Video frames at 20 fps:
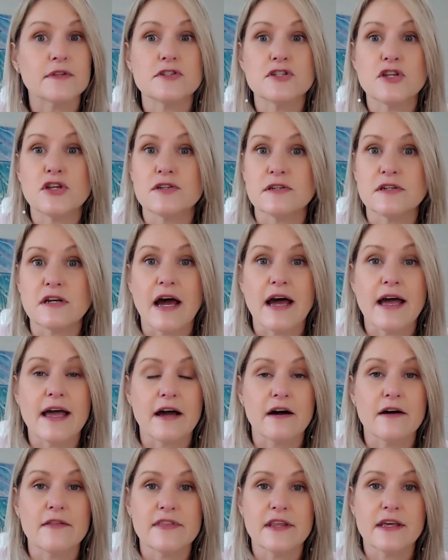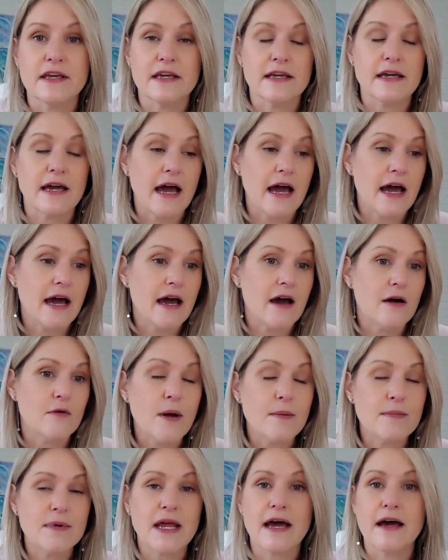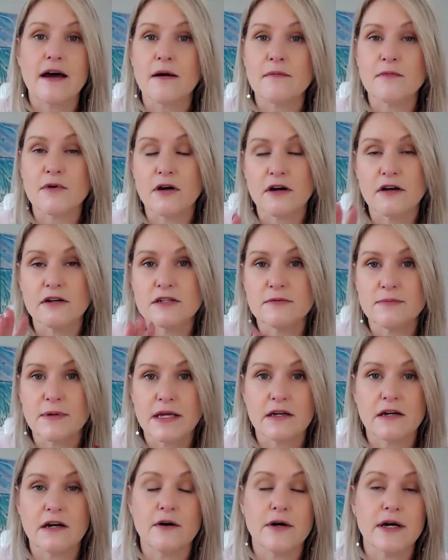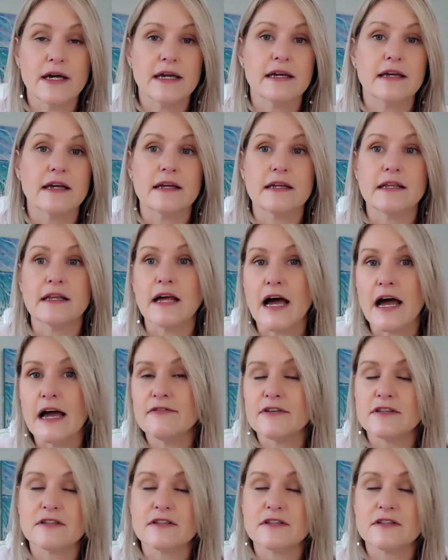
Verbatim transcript: tonight on the uh, webinar, I'm going to be going live.